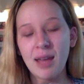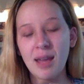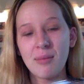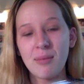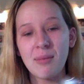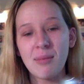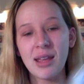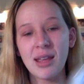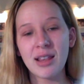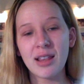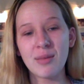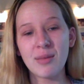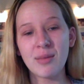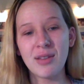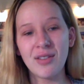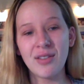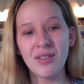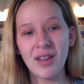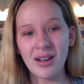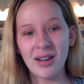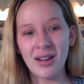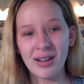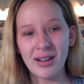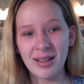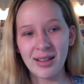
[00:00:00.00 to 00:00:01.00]
makes me
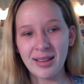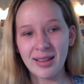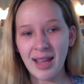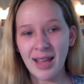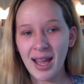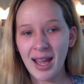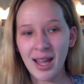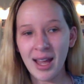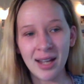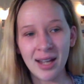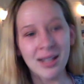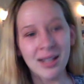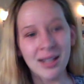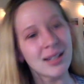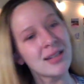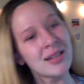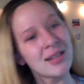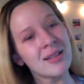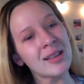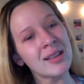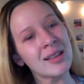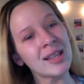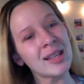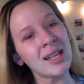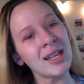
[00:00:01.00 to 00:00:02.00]
very sad
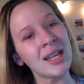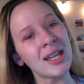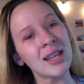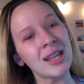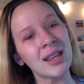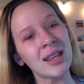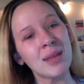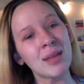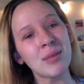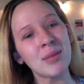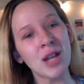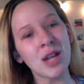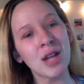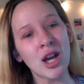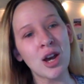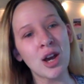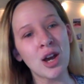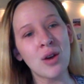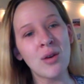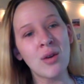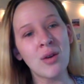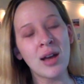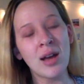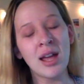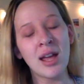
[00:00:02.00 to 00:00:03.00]
to see them
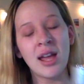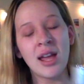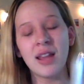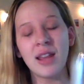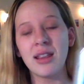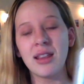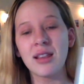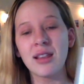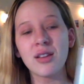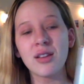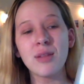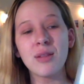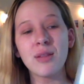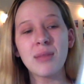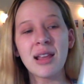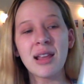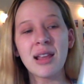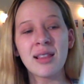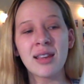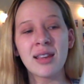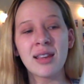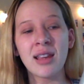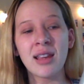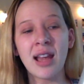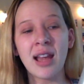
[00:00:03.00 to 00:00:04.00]
go. These are
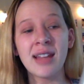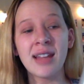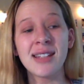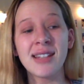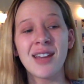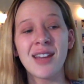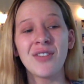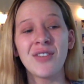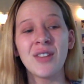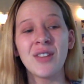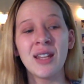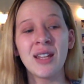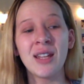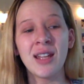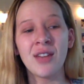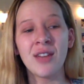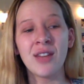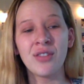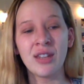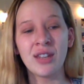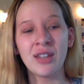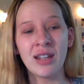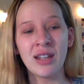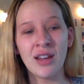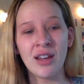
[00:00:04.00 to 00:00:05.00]
amazing. I definitely,
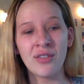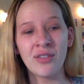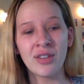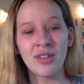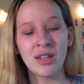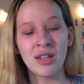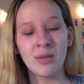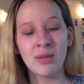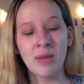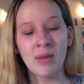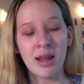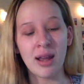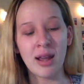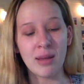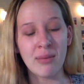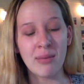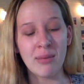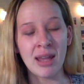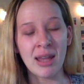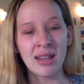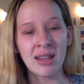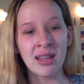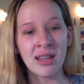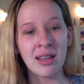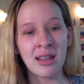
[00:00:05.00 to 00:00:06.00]
definitely, definitely
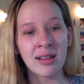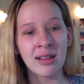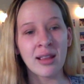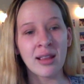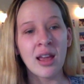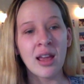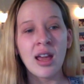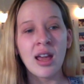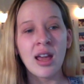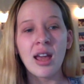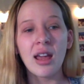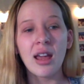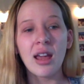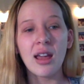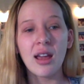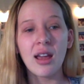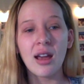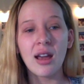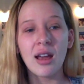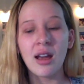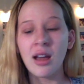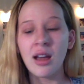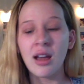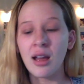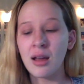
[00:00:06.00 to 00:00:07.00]
recommend these.
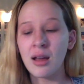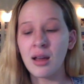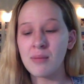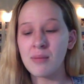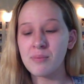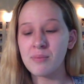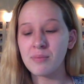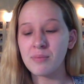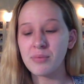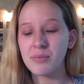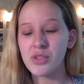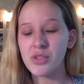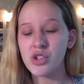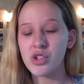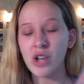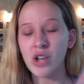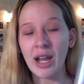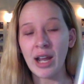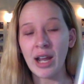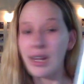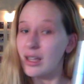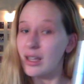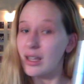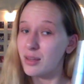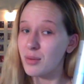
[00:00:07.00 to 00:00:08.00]
Um,
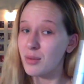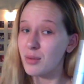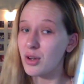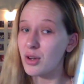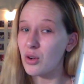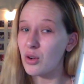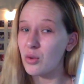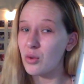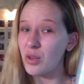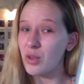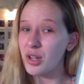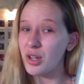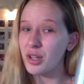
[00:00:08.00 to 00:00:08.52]
try to get them on Hulu.